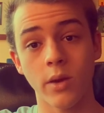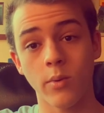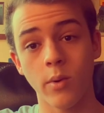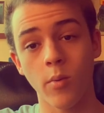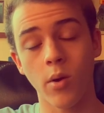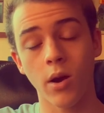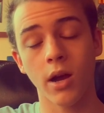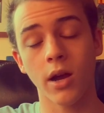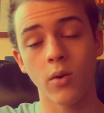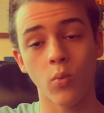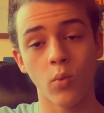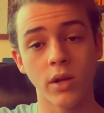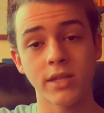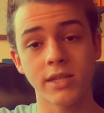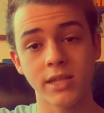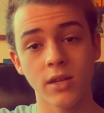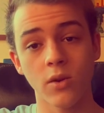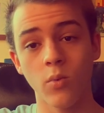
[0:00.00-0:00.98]
We work on one
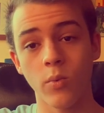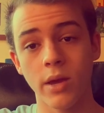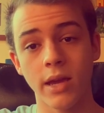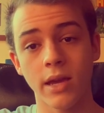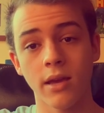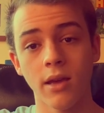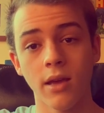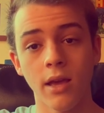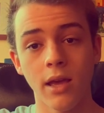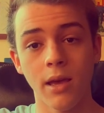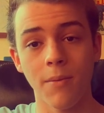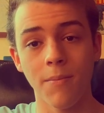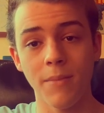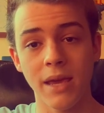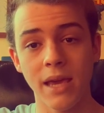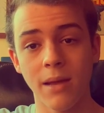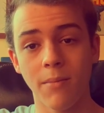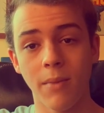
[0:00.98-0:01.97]
scene a week,
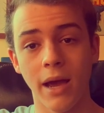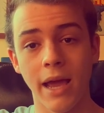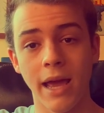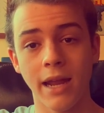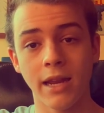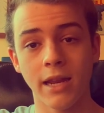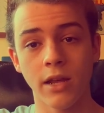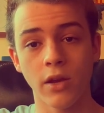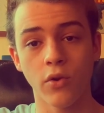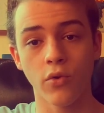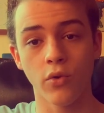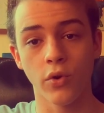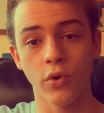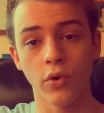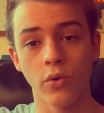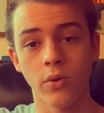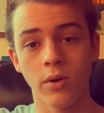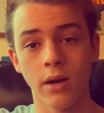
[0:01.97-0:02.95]
me and my editing
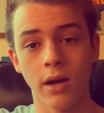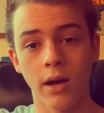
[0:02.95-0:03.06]
crew